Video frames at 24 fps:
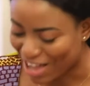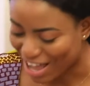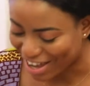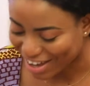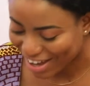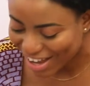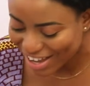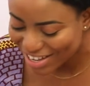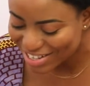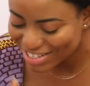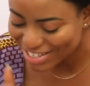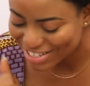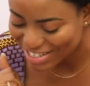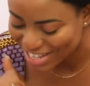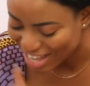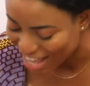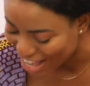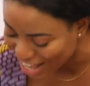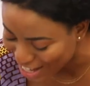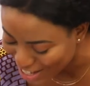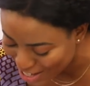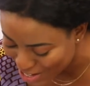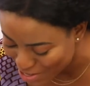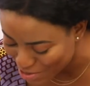I can't
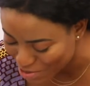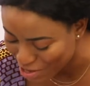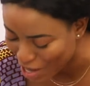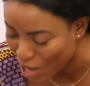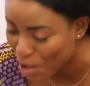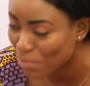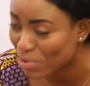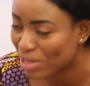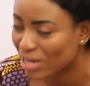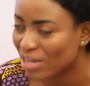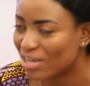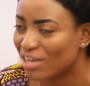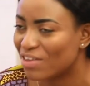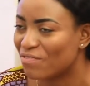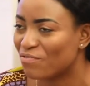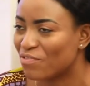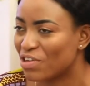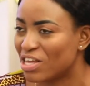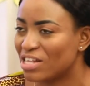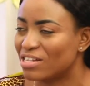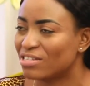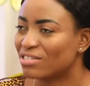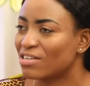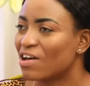tell you how many
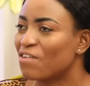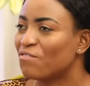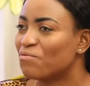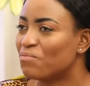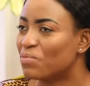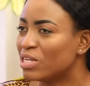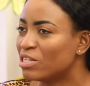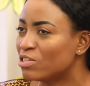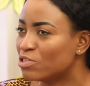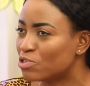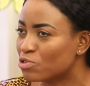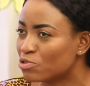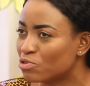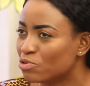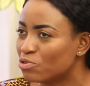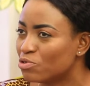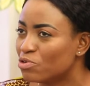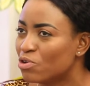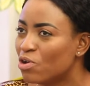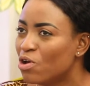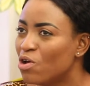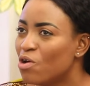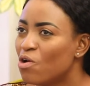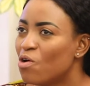events I've been to